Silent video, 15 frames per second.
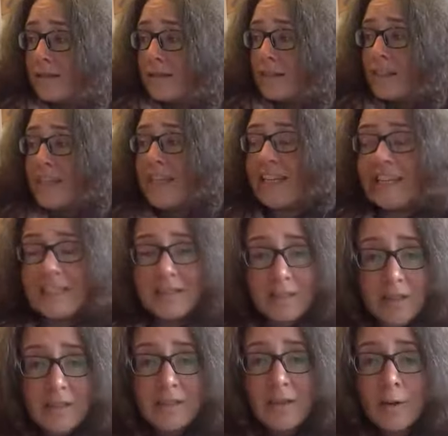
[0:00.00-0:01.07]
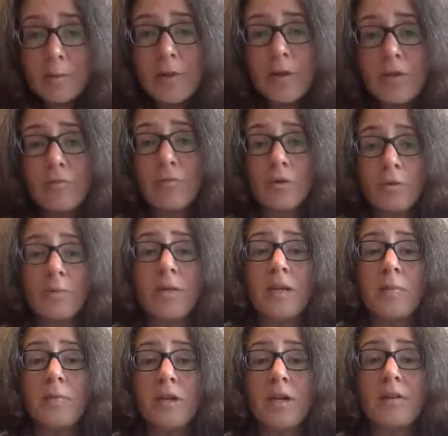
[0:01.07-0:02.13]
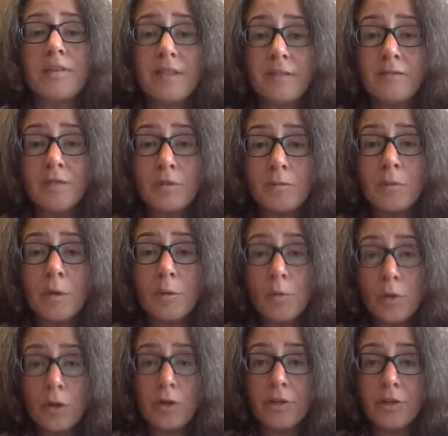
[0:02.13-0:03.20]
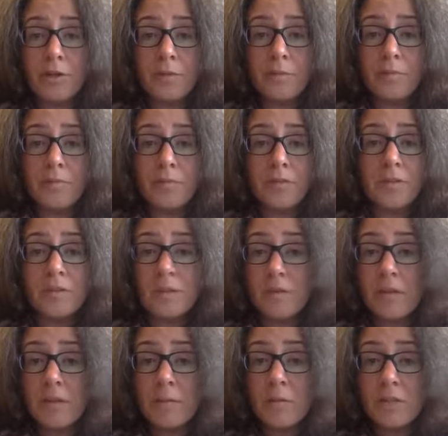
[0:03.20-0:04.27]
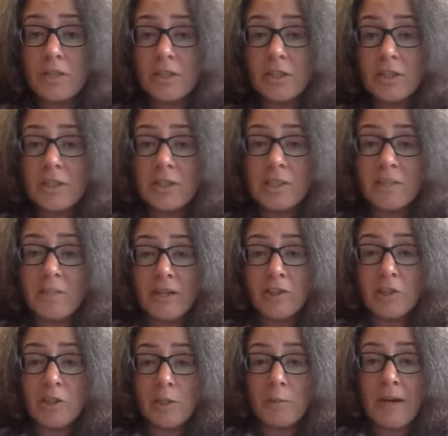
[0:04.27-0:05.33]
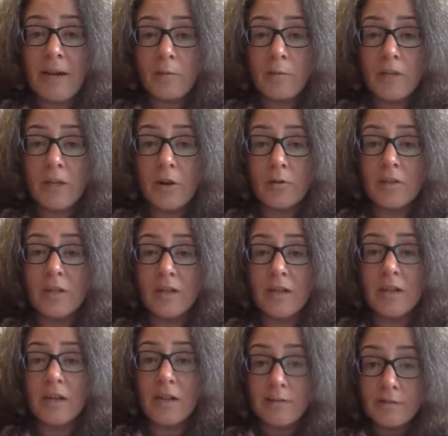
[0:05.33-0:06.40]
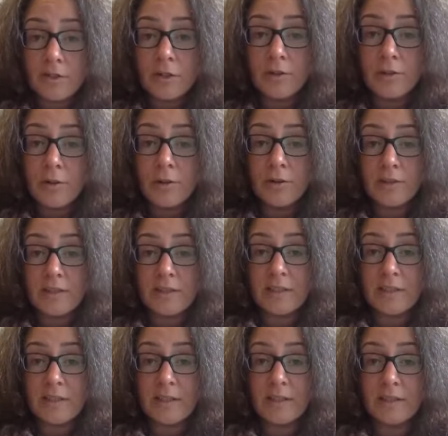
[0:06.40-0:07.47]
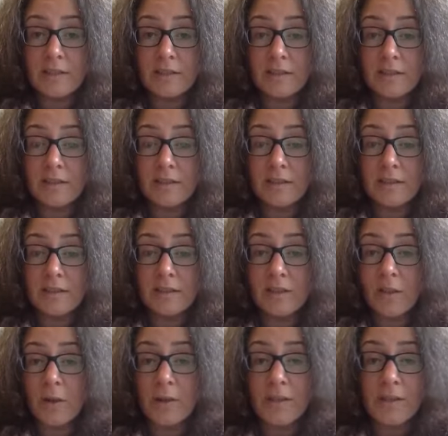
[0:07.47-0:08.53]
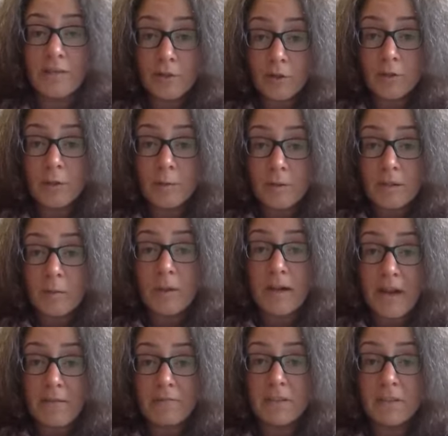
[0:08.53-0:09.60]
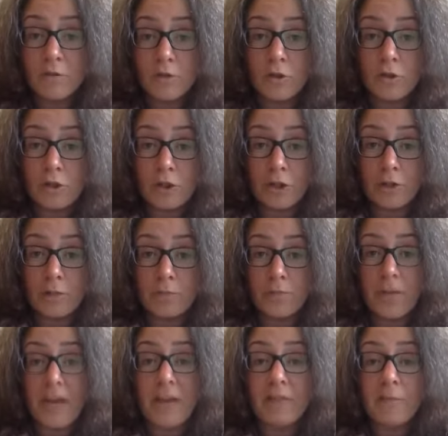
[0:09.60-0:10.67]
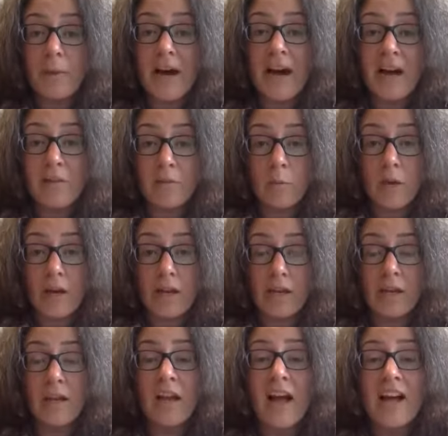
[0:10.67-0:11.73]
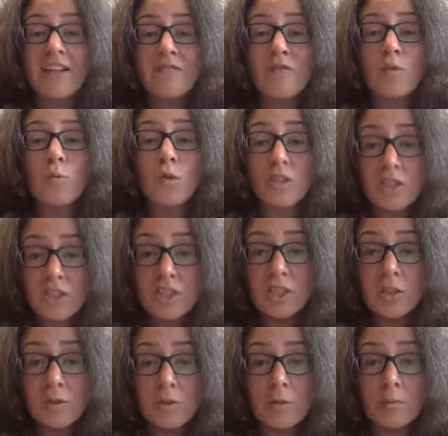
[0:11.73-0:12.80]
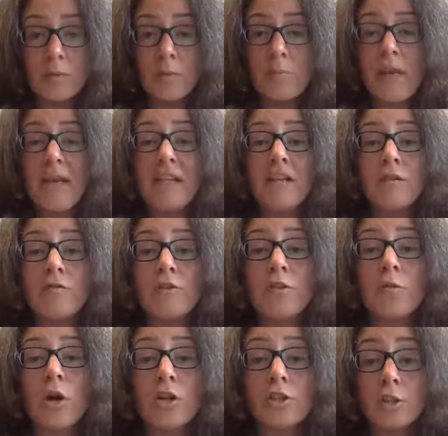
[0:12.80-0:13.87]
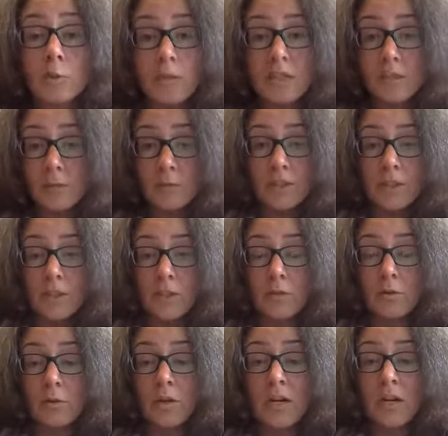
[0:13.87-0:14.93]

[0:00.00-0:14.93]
healing light coming through me because I've done my work. There's nothing particularly special about me, only that I have done all these things, you know, and I've done them so I have a structure. I have a pathway, and if you want to do them, and many of you are doing them too,